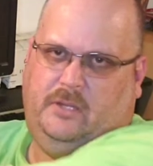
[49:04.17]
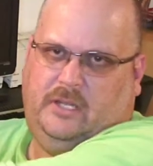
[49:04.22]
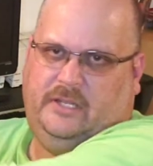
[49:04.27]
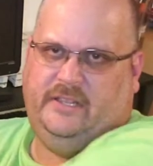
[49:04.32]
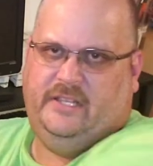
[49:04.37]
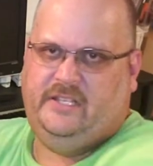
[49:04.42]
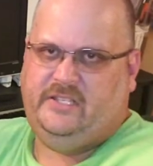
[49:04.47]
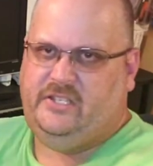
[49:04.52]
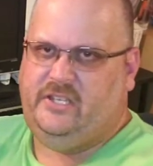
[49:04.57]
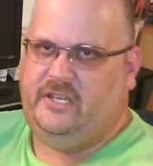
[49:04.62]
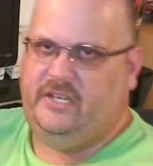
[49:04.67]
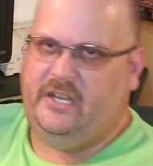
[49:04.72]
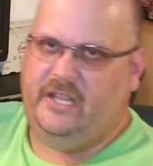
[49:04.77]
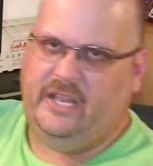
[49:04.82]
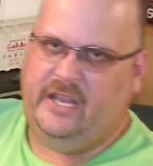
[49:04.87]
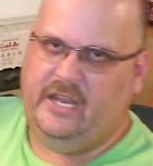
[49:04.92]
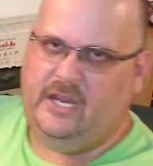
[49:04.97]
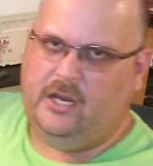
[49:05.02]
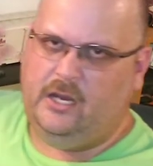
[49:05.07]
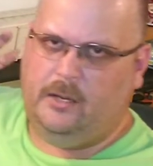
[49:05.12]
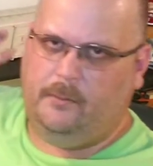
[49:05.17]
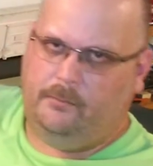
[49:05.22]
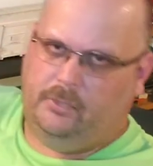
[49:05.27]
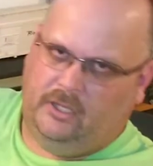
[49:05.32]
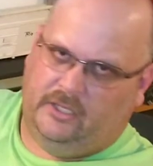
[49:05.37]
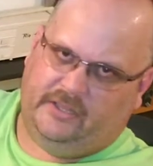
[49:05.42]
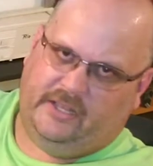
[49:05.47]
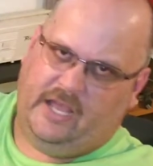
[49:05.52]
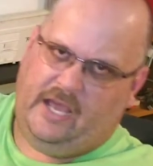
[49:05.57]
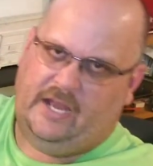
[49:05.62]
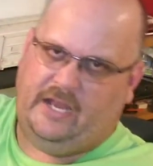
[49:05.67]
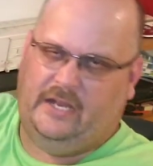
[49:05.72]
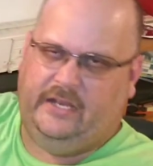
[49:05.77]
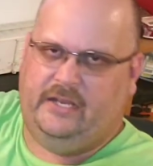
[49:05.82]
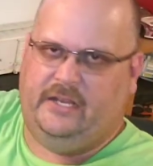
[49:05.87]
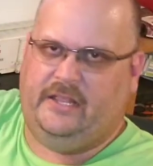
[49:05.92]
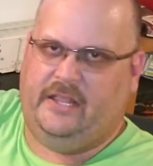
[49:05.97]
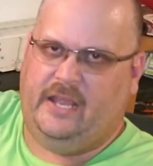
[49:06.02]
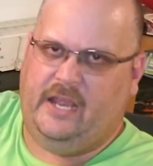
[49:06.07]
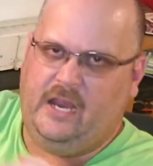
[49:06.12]
into here and plug that into
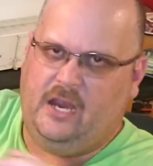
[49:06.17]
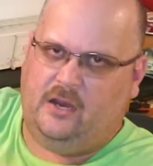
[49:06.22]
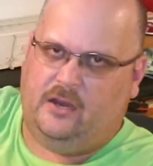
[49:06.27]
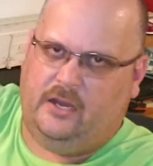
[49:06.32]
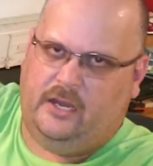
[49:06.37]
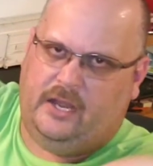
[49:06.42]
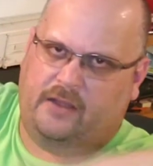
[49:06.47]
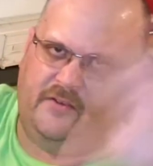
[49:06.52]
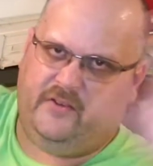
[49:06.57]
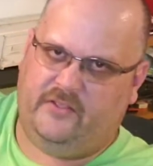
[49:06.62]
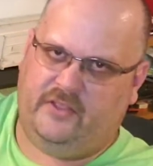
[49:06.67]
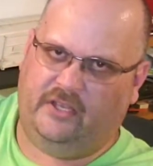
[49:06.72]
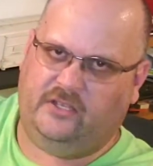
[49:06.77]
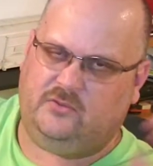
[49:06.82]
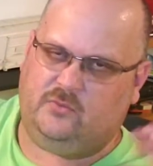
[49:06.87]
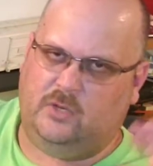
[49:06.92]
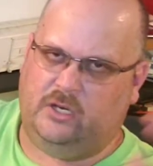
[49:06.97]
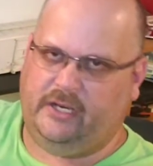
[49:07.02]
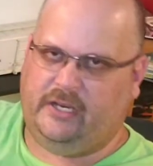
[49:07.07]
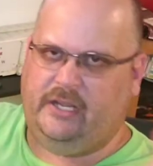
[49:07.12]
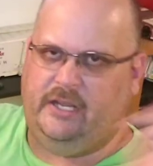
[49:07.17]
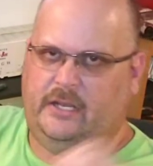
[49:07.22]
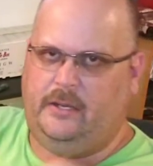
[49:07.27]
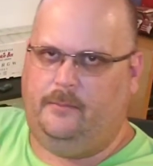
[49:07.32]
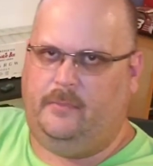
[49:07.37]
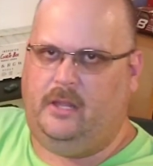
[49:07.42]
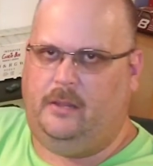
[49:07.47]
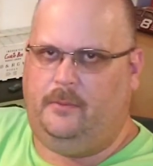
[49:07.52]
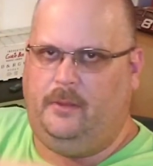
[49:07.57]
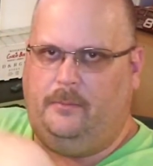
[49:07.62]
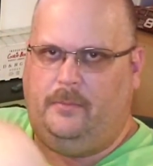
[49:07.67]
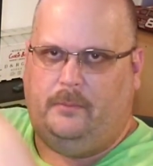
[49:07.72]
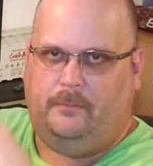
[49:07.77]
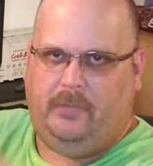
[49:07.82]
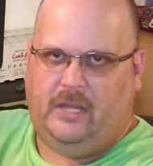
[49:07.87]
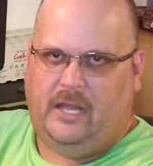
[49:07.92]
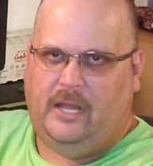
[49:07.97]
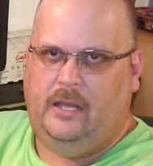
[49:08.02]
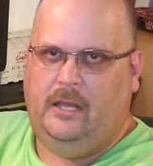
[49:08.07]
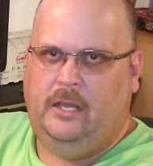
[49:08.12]
there and everything's working and blah, blah, blah, blah.
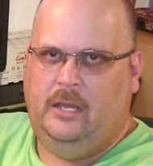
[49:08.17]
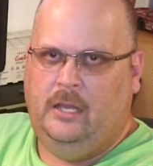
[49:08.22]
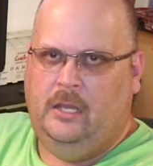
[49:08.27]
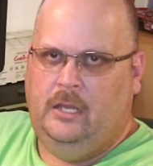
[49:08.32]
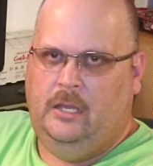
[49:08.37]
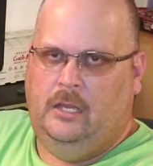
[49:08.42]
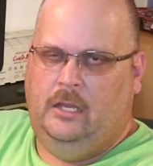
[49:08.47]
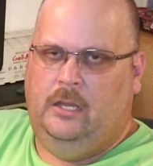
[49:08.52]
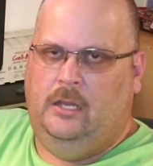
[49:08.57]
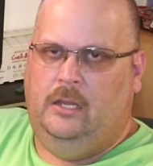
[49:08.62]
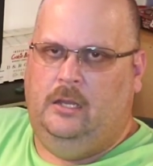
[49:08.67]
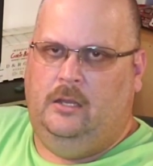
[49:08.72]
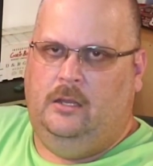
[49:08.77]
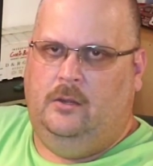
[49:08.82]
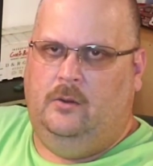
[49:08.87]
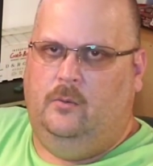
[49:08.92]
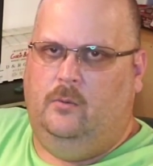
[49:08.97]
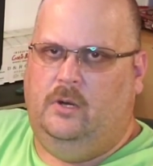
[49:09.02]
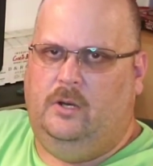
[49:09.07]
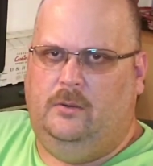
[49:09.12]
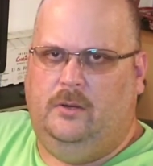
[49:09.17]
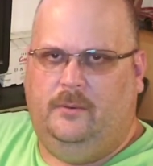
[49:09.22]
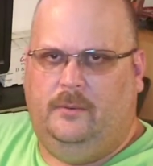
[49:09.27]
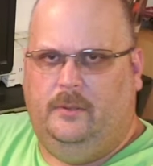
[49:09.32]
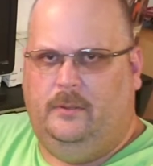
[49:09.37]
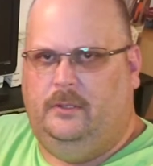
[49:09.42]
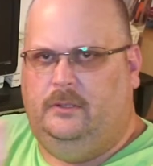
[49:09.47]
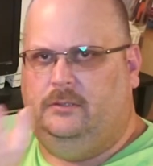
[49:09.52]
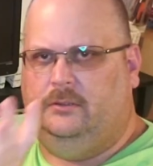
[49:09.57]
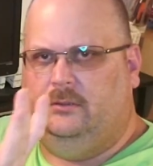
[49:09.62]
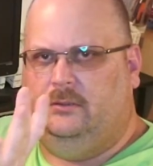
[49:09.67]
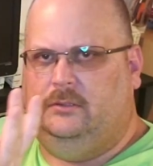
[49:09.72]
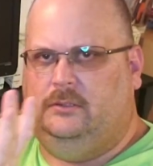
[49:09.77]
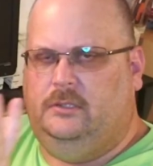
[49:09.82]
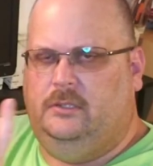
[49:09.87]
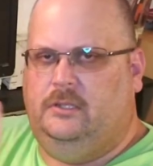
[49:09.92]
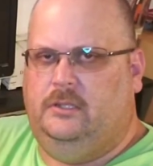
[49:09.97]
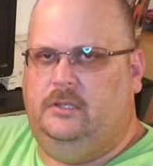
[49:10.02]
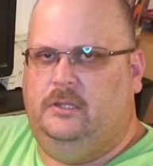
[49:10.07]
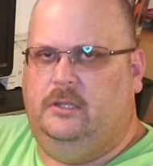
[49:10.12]
Whoa, whoa,
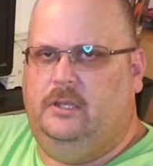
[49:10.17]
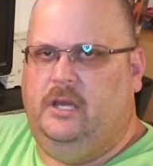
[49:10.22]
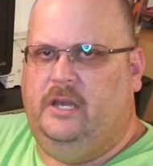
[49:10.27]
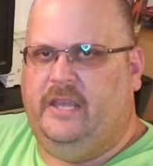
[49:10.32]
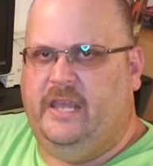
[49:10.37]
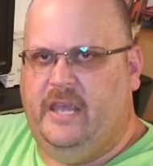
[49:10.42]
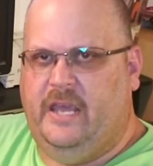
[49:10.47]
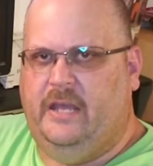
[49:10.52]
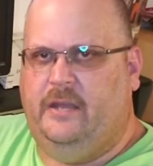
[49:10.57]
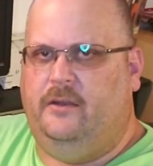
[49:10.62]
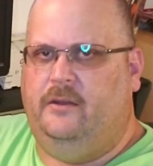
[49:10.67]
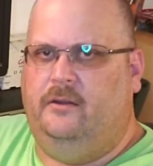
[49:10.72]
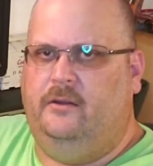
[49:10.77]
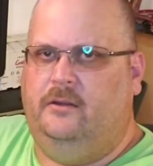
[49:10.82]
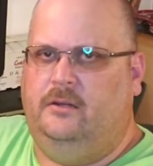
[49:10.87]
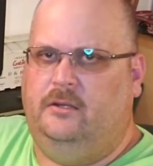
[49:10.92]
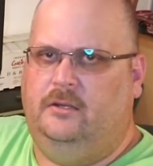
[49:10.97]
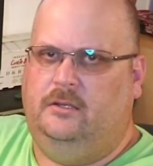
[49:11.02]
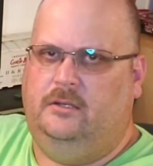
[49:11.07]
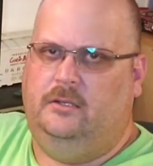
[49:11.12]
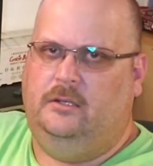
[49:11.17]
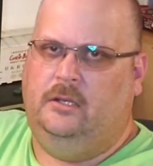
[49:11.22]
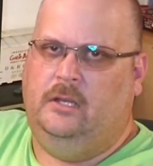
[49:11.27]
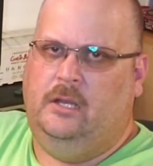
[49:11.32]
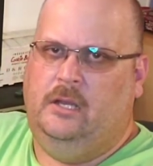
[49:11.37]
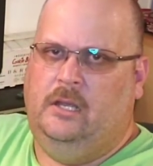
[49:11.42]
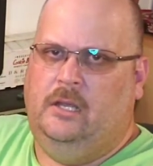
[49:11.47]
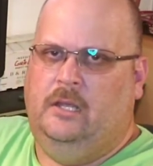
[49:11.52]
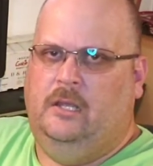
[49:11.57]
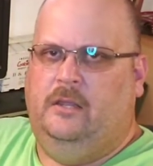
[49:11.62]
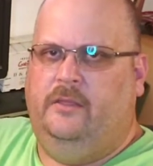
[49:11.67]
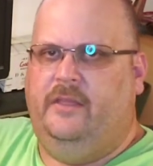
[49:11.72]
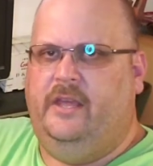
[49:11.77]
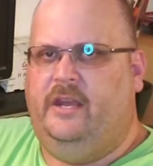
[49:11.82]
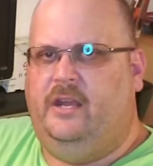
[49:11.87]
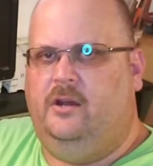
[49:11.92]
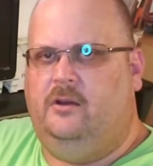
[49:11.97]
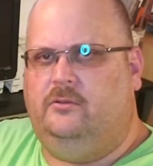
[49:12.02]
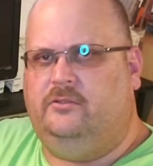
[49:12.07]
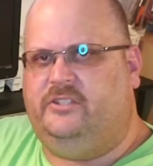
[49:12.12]
whoa. Again, they don't
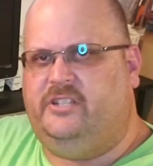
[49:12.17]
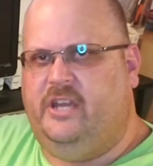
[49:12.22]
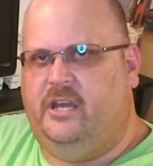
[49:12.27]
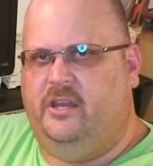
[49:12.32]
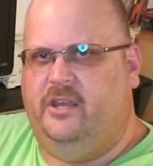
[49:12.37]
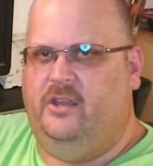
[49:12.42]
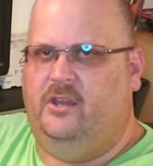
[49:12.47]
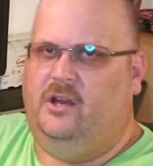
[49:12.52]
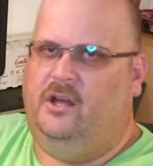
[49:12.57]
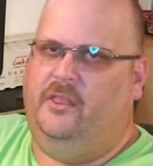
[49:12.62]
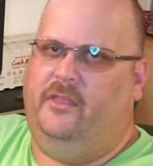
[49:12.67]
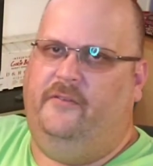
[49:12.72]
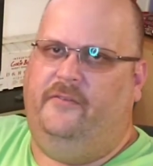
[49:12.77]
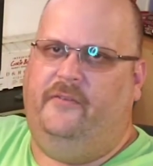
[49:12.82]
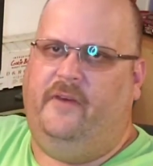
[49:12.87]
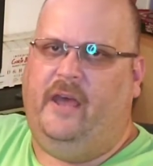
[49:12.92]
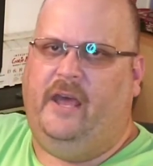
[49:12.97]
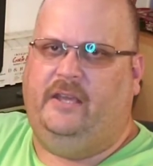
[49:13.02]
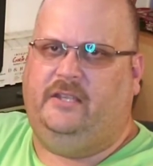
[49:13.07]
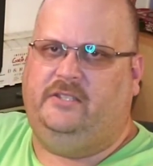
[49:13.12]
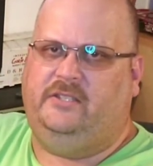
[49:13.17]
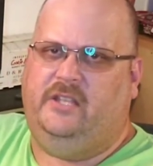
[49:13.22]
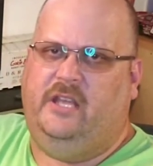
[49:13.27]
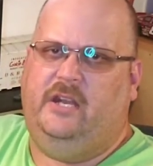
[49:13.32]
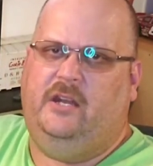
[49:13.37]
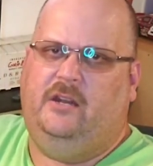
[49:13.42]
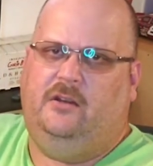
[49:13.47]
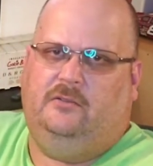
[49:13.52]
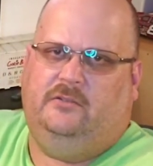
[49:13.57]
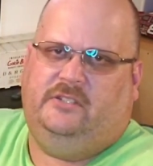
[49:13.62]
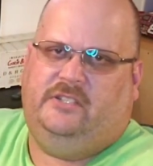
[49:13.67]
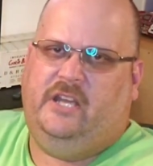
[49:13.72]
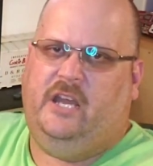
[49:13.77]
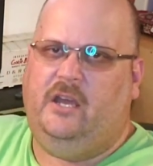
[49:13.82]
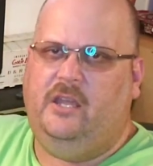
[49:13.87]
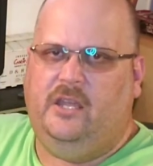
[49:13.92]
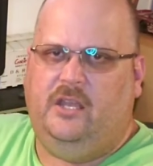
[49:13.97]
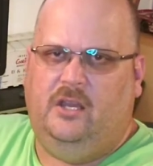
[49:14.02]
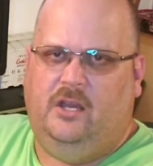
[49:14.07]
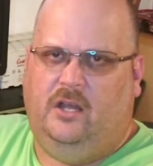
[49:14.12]
tell you all the facts. They don't tell you all
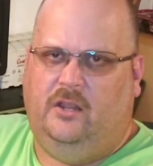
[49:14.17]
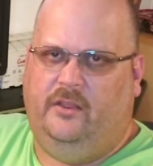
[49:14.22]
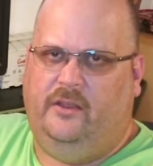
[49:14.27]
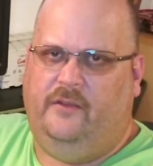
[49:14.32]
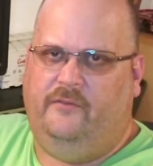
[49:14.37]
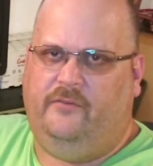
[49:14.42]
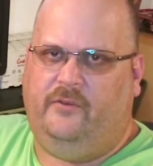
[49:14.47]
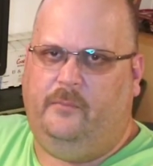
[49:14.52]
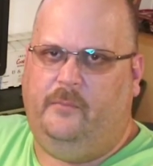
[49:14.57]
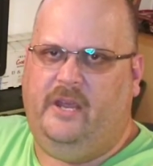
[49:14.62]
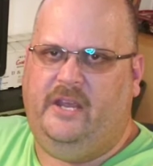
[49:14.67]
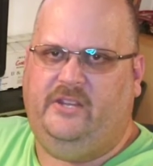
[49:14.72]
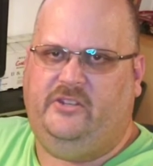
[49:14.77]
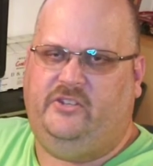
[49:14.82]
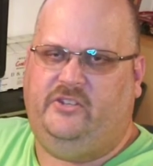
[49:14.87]
the information.